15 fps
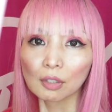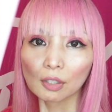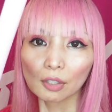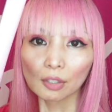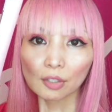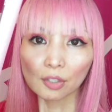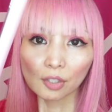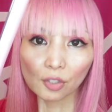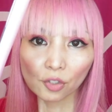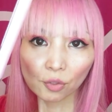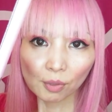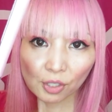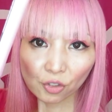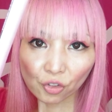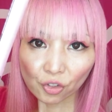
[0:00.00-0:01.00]
There is a
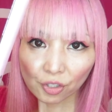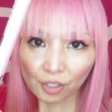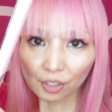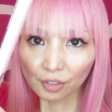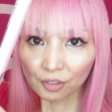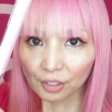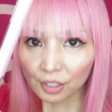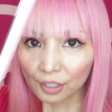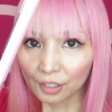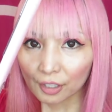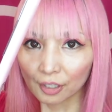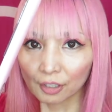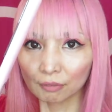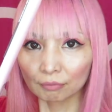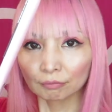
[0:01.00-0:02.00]
switch
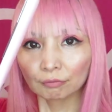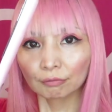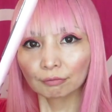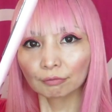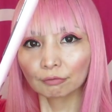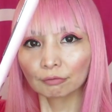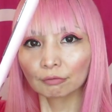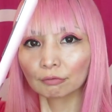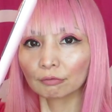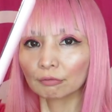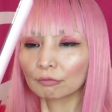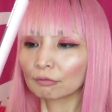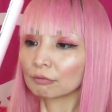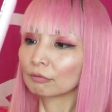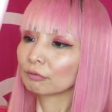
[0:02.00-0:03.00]
here.
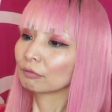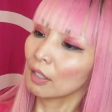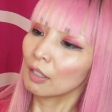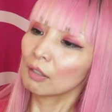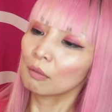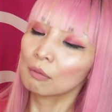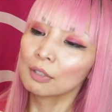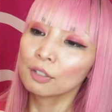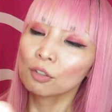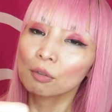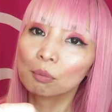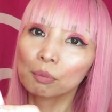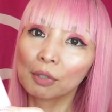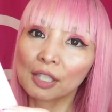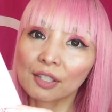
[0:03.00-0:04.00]
And when you
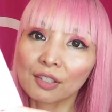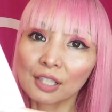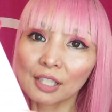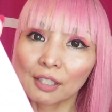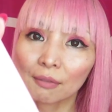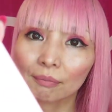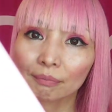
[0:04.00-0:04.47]
press it,